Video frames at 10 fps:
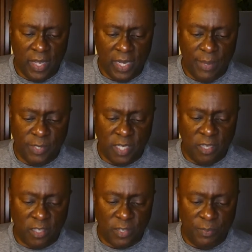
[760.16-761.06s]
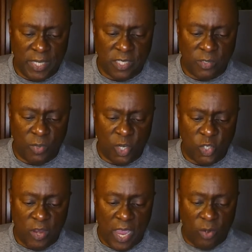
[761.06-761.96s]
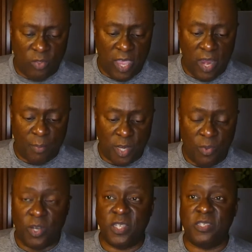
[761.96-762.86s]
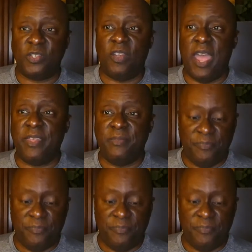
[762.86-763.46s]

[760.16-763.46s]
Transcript: Let me see, does a missus want to try it on camera? You want to try it?